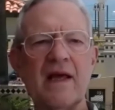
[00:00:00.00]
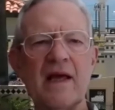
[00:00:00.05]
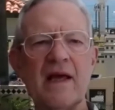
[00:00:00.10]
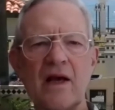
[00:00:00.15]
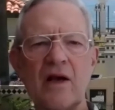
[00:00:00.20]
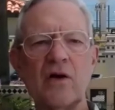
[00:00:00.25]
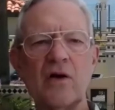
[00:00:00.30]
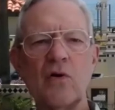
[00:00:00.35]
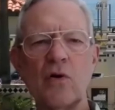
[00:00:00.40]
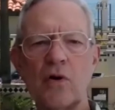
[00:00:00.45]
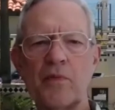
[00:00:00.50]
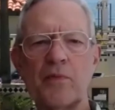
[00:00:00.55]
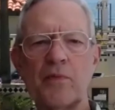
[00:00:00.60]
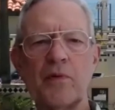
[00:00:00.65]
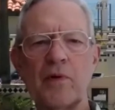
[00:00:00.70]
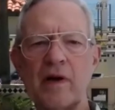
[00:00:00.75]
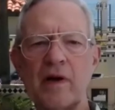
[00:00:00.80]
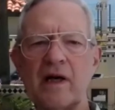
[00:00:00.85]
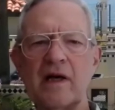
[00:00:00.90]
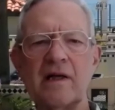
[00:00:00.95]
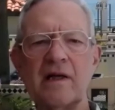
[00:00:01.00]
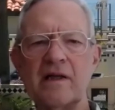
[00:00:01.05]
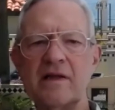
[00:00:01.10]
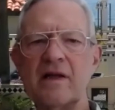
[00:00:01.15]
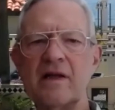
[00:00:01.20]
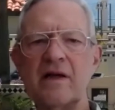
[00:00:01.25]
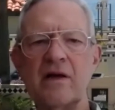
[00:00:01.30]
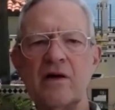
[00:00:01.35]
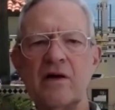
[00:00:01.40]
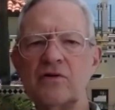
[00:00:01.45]
incorporated in
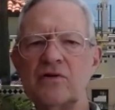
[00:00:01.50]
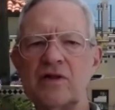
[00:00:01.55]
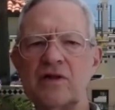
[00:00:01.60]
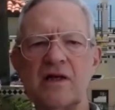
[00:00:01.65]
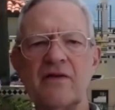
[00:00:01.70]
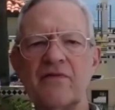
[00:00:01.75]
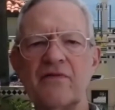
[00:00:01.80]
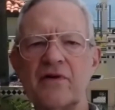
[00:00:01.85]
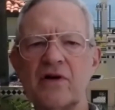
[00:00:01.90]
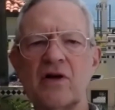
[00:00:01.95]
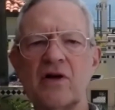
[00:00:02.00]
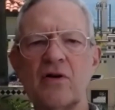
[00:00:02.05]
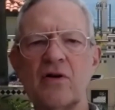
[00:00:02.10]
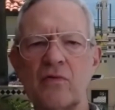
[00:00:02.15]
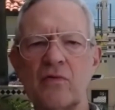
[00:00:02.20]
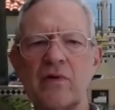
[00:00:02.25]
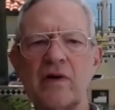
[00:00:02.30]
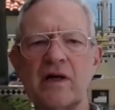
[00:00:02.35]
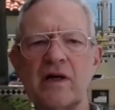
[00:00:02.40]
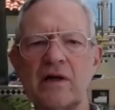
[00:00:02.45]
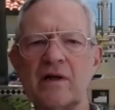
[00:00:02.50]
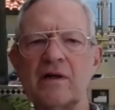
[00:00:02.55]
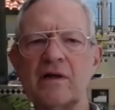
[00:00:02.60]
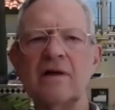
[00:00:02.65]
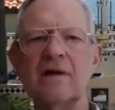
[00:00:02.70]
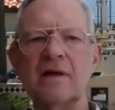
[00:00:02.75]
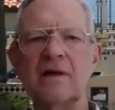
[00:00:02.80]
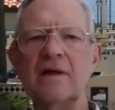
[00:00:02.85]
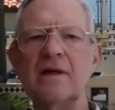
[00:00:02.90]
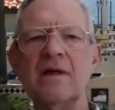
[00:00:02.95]
the notion of a career
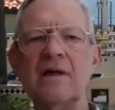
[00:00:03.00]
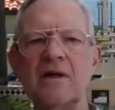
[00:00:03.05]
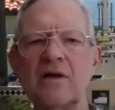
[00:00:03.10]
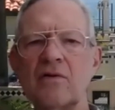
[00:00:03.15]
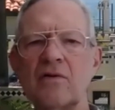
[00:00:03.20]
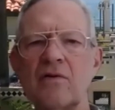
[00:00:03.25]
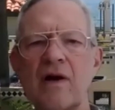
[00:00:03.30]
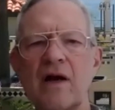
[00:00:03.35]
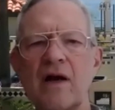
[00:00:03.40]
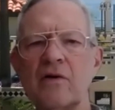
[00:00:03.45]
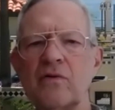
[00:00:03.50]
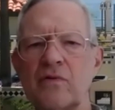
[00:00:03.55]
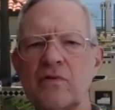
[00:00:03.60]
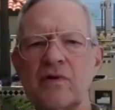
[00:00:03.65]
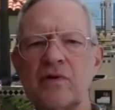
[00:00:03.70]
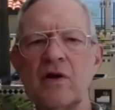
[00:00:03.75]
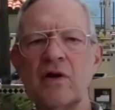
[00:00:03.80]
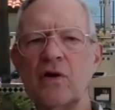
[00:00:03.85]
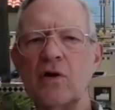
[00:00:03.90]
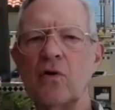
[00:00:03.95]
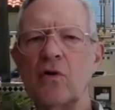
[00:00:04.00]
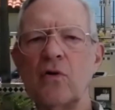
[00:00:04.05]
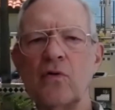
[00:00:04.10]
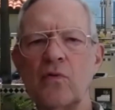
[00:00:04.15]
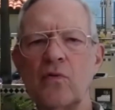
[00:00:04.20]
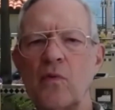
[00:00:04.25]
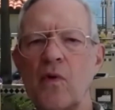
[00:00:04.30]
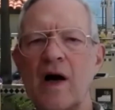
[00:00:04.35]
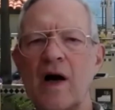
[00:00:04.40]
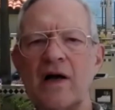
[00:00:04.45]
crowned with a gold
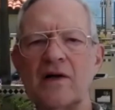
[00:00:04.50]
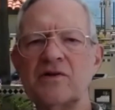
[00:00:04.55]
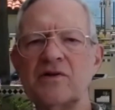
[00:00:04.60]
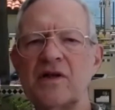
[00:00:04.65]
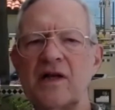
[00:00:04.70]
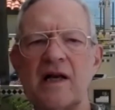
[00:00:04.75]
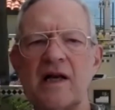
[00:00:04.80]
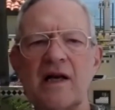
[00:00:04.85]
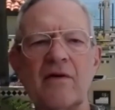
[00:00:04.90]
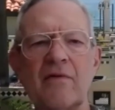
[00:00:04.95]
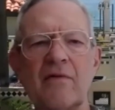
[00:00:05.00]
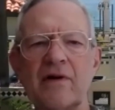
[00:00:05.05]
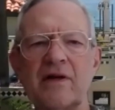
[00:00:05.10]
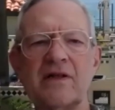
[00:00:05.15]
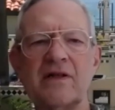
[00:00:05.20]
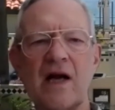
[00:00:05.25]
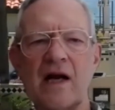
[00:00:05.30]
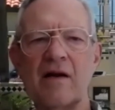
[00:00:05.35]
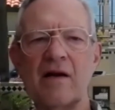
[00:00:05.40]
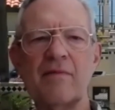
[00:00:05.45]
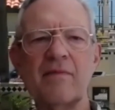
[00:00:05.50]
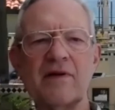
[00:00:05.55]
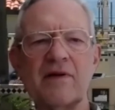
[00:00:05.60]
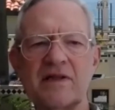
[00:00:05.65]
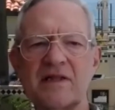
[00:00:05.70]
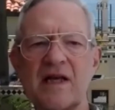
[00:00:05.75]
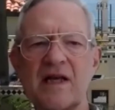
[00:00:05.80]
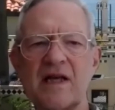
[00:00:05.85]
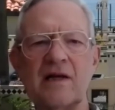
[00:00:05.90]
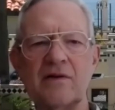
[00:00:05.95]
watch and a retirement
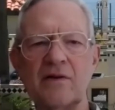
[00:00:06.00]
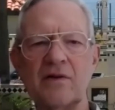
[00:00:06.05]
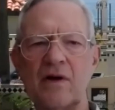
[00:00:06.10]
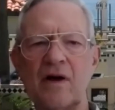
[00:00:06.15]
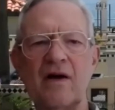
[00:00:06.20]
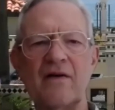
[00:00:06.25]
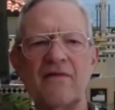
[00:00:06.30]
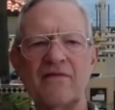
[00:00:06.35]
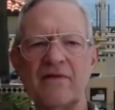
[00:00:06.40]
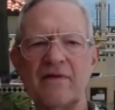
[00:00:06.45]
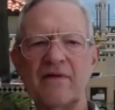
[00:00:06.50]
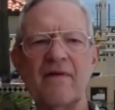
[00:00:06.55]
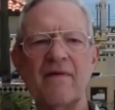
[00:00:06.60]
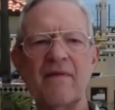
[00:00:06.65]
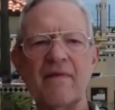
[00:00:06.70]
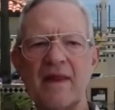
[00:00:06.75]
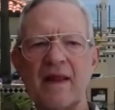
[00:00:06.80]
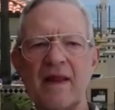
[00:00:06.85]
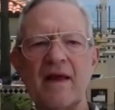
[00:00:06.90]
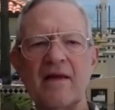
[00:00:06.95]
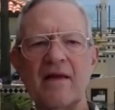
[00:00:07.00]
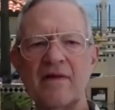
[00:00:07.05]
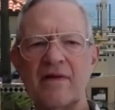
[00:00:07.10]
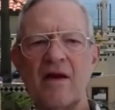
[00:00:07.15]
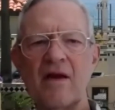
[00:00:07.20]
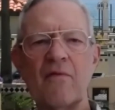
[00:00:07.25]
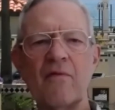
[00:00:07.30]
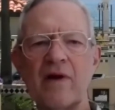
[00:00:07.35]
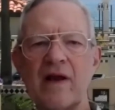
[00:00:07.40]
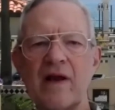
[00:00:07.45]
send off.
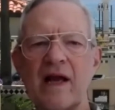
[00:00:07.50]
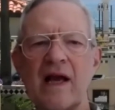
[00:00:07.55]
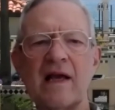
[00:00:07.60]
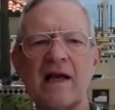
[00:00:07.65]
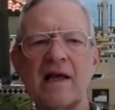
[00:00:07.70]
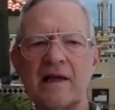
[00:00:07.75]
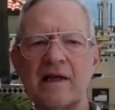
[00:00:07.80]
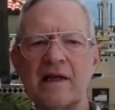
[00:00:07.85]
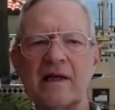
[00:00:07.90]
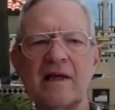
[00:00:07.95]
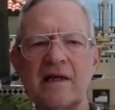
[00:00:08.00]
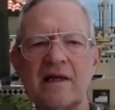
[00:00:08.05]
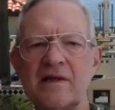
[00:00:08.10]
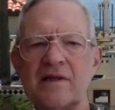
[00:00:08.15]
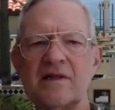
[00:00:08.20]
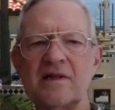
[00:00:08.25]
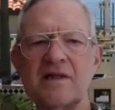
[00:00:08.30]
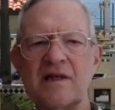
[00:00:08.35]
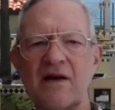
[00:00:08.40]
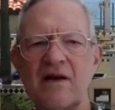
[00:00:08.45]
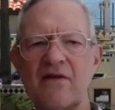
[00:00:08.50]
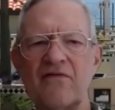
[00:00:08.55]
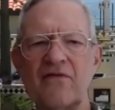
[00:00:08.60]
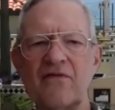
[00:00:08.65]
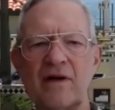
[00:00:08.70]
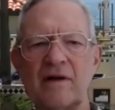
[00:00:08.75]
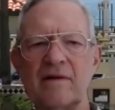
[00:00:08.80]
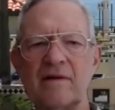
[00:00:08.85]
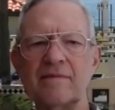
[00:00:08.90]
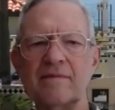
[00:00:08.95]
The reality is different.